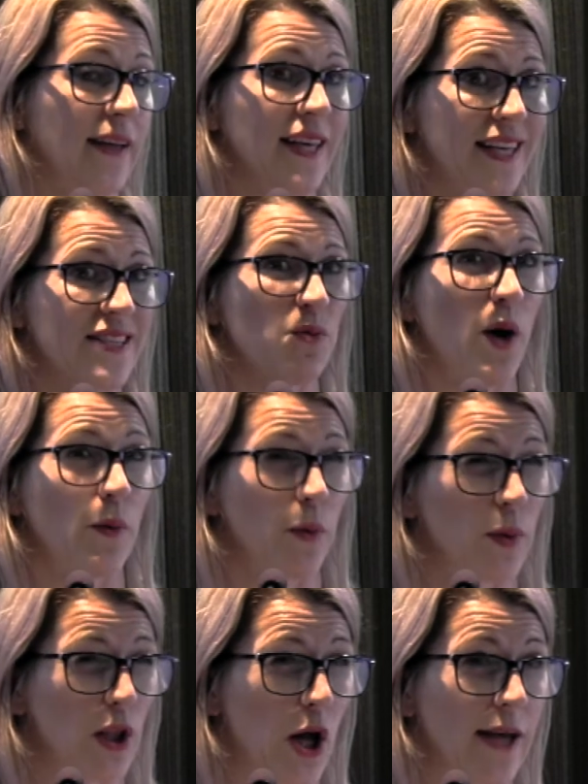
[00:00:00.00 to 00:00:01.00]
and hence why we
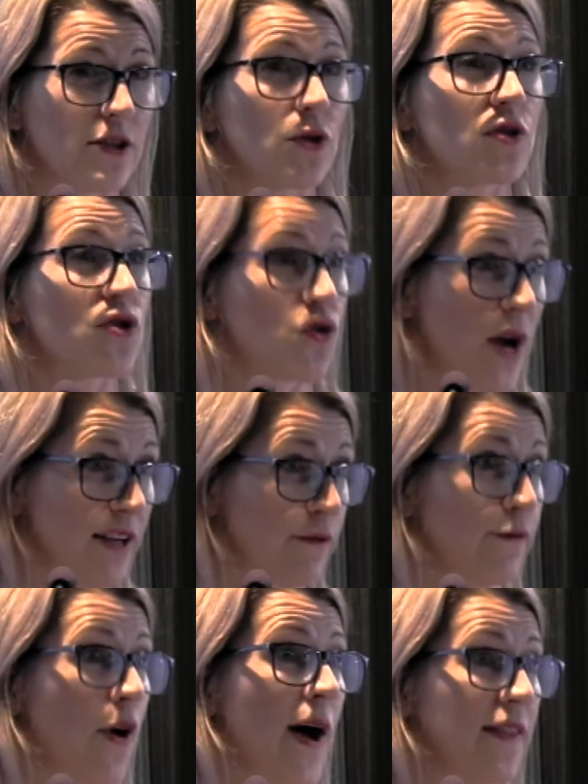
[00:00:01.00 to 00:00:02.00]
would like to
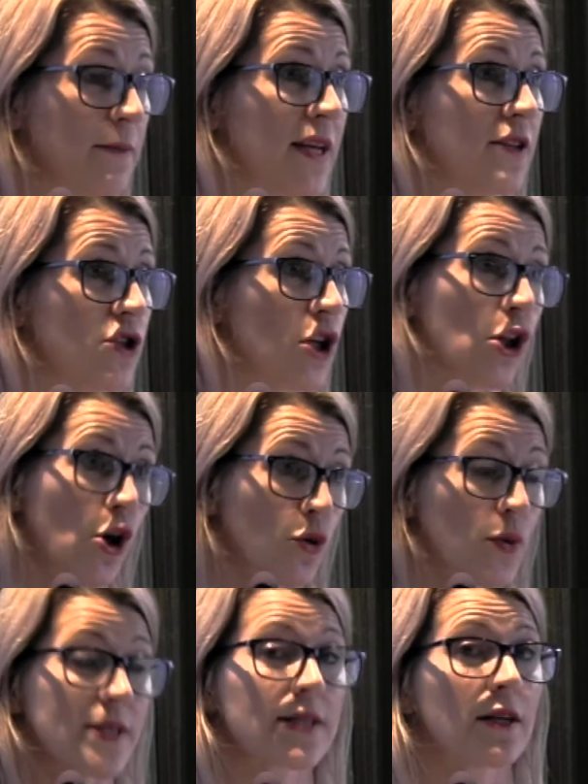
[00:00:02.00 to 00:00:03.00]
stratify them into low
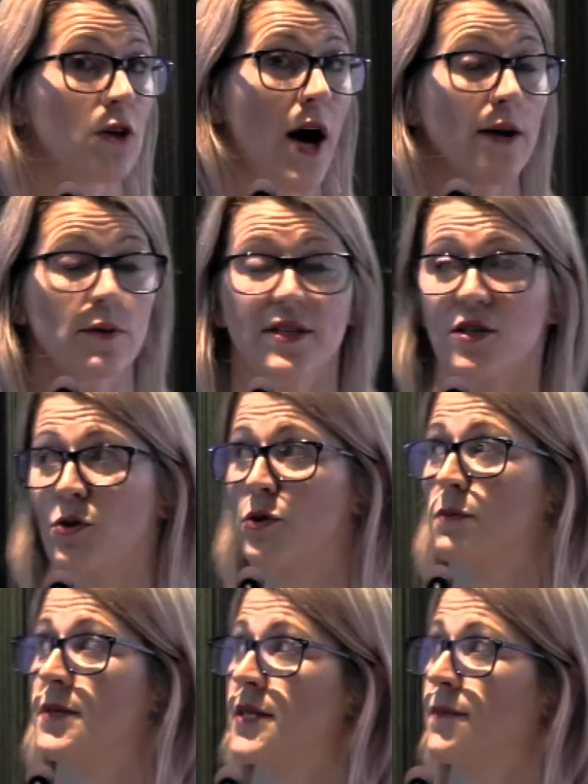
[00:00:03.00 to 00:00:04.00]
risk and high risk
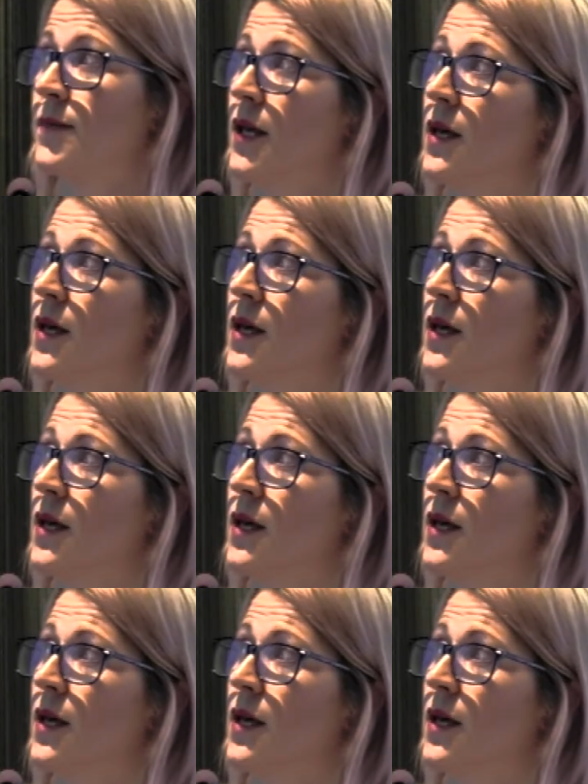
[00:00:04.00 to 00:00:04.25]
groups.